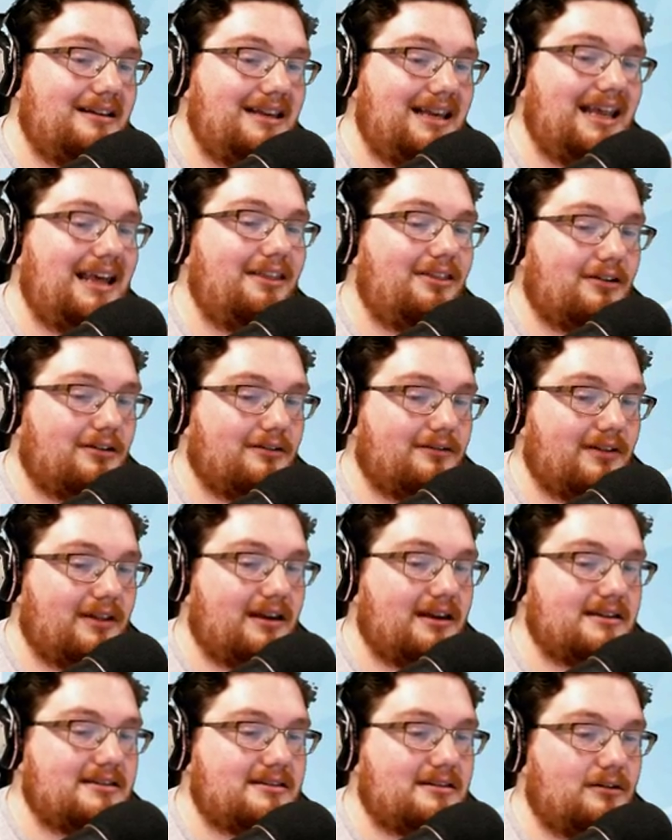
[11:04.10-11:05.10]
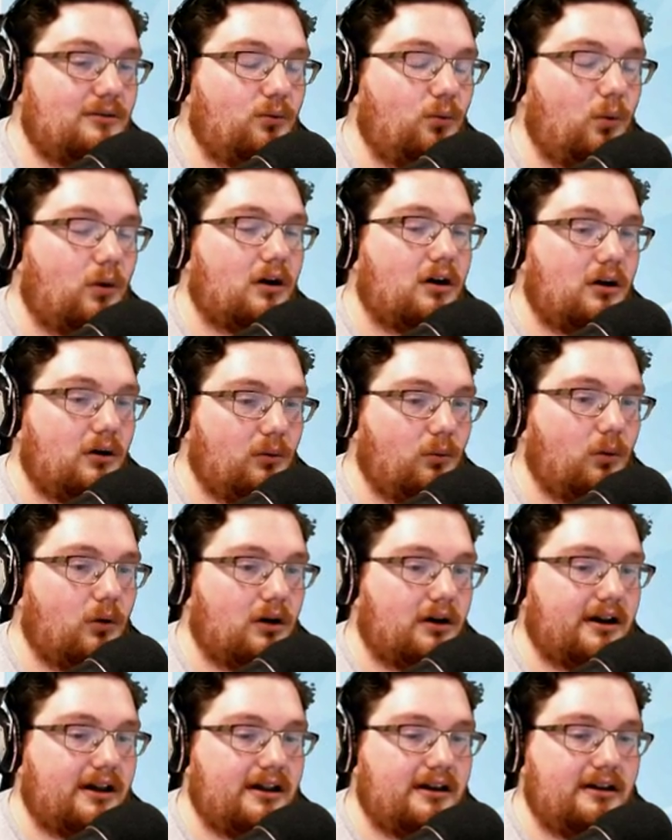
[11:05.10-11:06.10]
neither of these were
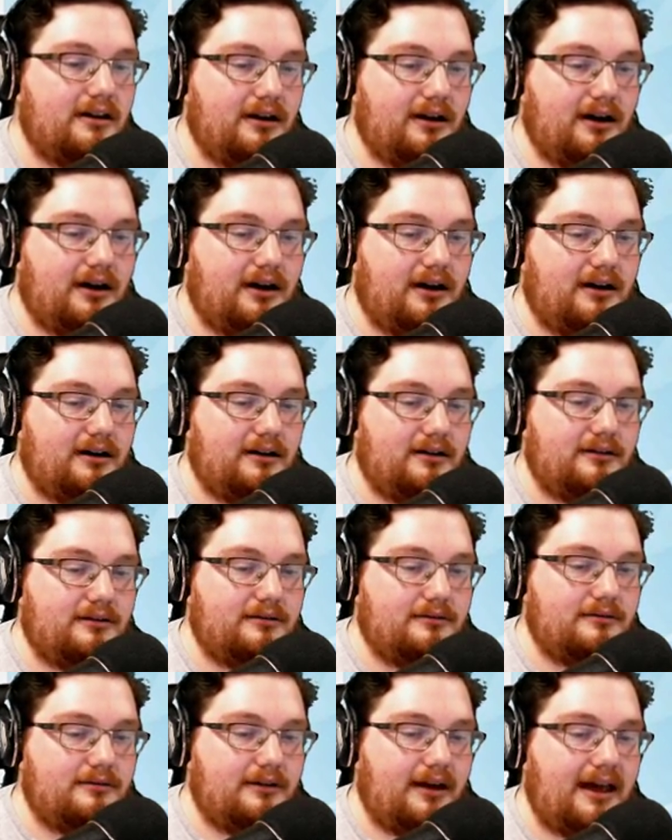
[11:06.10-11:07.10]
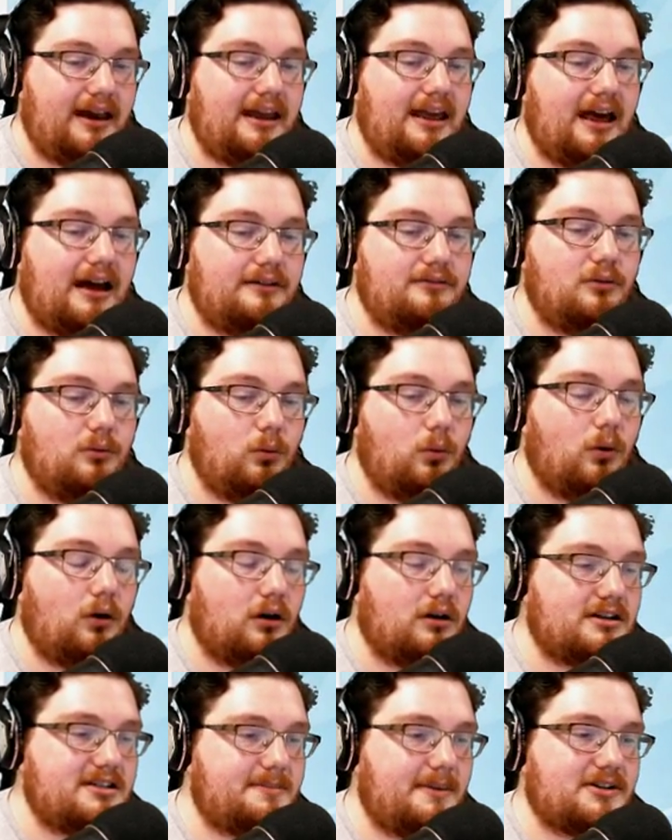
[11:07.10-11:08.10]
awarded... Uh, any kind of
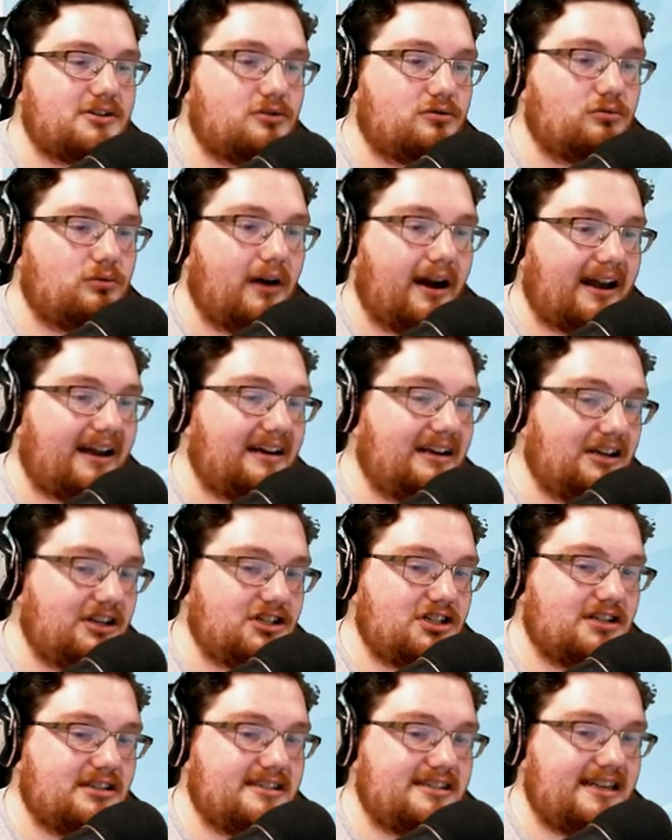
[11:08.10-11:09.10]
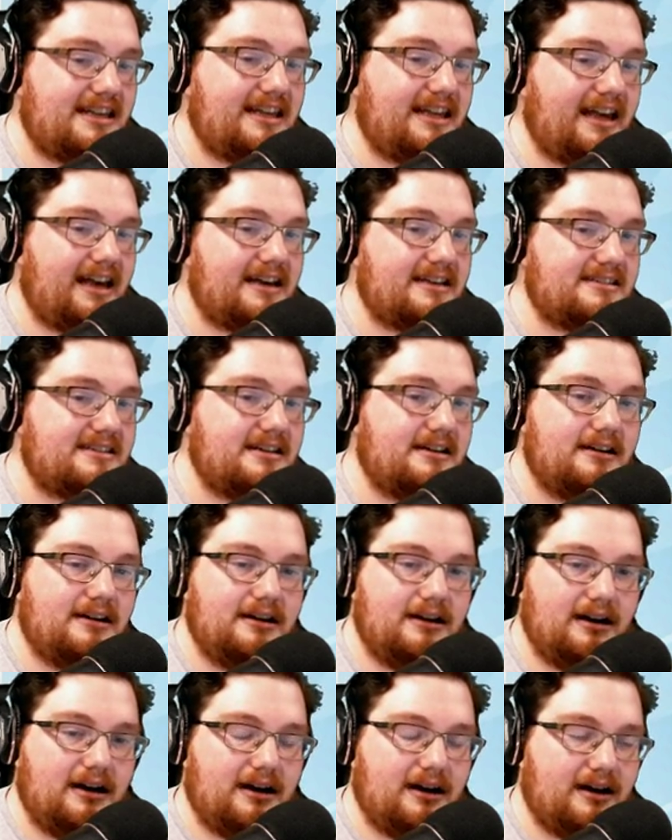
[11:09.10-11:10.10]
award, special recognition, C E S
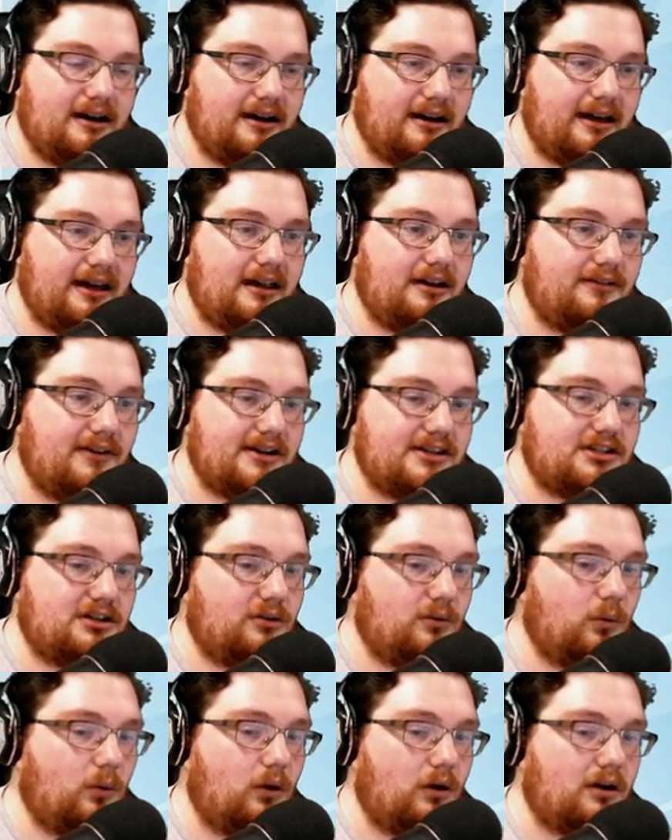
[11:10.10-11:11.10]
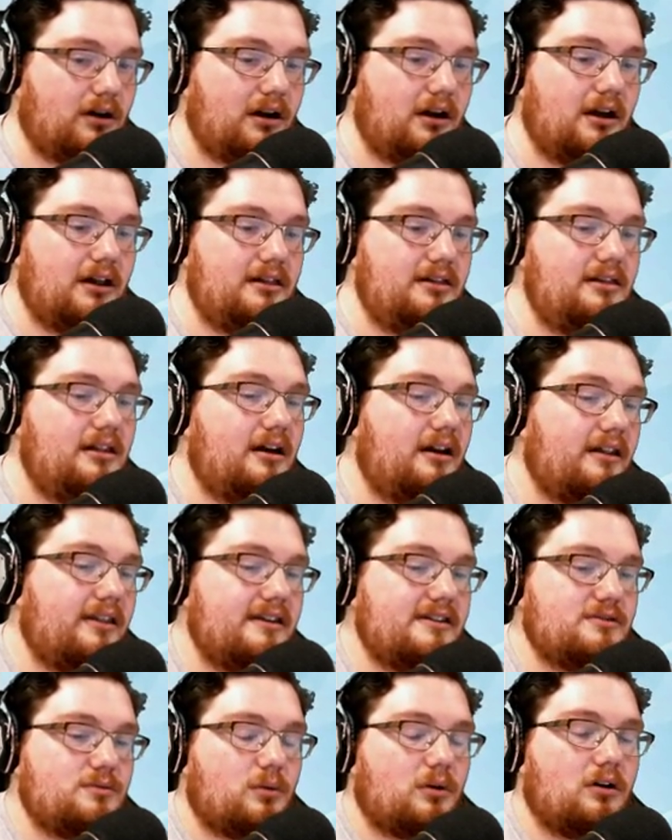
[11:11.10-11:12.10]
uh, Innovation Award. None of
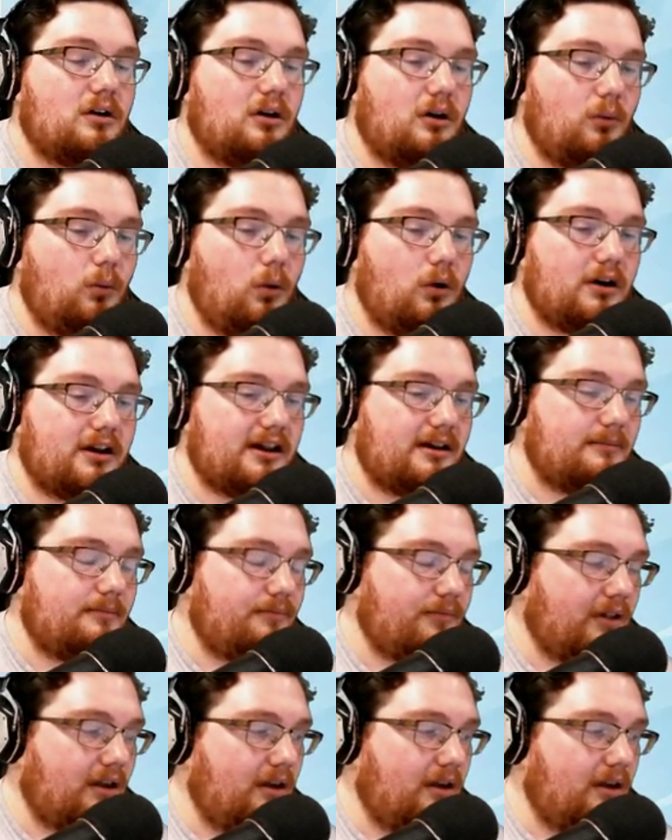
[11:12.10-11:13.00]
these were awarded,